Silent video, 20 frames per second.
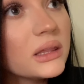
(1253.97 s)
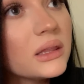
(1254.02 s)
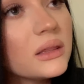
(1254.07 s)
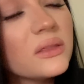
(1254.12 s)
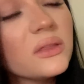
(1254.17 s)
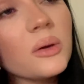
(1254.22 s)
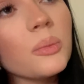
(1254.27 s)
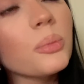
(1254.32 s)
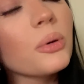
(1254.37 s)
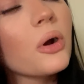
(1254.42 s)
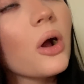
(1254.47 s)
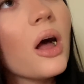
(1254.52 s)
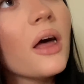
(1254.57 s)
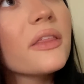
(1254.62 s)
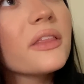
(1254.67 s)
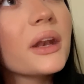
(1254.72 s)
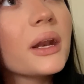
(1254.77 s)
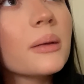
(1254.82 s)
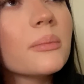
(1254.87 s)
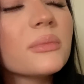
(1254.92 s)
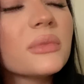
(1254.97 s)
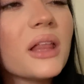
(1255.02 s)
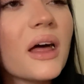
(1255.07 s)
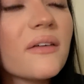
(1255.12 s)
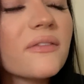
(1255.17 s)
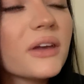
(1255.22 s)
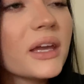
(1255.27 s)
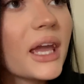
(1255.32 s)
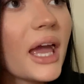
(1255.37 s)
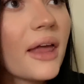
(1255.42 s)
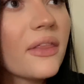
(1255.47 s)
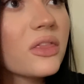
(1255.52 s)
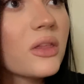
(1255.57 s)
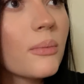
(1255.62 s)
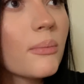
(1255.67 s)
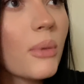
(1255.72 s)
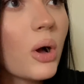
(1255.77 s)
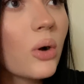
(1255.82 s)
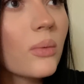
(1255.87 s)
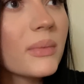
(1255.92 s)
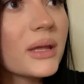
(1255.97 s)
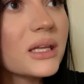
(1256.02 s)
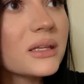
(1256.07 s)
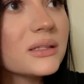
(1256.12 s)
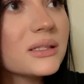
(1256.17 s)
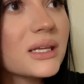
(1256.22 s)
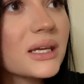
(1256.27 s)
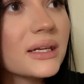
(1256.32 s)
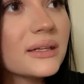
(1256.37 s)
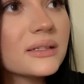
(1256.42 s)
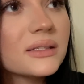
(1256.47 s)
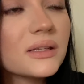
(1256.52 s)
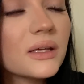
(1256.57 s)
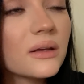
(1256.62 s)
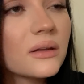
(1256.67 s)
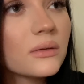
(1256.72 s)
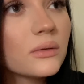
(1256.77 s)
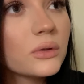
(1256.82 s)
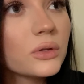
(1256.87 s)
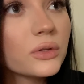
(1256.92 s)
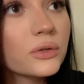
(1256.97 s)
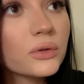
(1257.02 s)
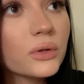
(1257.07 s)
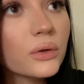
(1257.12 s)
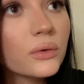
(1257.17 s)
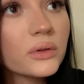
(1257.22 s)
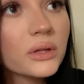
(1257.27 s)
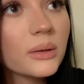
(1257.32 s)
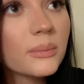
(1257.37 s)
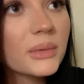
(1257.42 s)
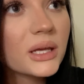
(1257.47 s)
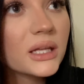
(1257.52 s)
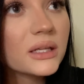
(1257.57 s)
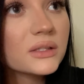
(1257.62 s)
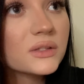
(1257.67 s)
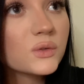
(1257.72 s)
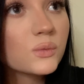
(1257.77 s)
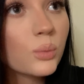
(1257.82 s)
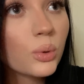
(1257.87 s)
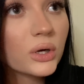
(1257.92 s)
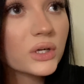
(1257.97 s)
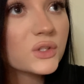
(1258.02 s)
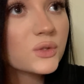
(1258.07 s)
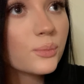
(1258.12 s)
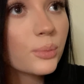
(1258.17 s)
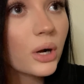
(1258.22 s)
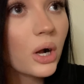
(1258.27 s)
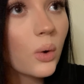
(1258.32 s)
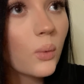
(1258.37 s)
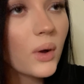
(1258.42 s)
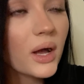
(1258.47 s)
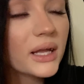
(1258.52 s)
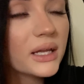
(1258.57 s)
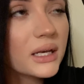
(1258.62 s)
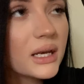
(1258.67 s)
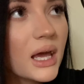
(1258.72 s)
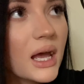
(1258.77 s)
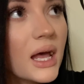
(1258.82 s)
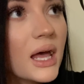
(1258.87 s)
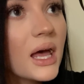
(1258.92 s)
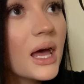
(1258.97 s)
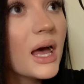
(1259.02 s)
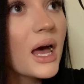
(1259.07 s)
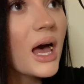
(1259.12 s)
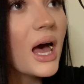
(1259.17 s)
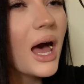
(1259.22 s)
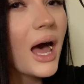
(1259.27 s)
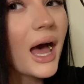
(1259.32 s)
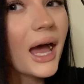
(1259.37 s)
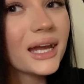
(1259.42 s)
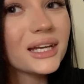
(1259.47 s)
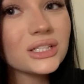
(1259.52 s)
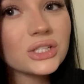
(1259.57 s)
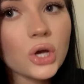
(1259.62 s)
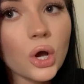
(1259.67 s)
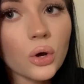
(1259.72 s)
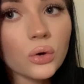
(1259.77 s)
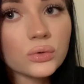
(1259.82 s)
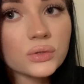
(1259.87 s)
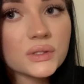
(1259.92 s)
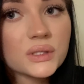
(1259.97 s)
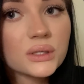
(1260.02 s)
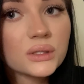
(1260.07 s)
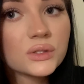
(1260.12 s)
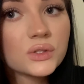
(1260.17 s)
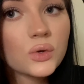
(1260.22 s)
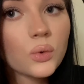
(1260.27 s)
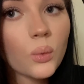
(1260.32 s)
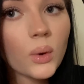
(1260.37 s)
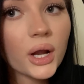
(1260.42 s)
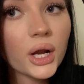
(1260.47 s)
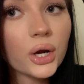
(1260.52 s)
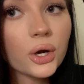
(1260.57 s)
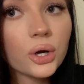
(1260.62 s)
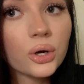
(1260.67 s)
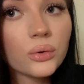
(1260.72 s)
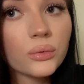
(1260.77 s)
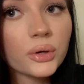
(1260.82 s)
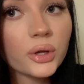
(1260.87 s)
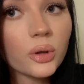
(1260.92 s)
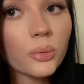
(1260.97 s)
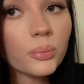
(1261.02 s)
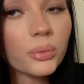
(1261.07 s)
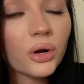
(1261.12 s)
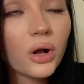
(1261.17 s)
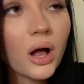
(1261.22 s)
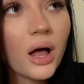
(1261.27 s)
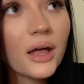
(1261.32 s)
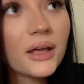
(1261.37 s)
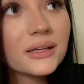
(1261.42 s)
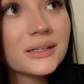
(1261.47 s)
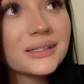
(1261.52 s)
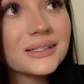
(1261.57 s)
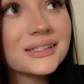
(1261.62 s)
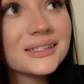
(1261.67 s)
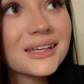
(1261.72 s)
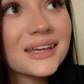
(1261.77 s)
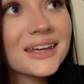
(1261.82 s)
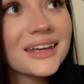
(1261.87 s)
The bra that I'm loving at the moment is a Lululemon sports bra one. I don't tend to wear real bras,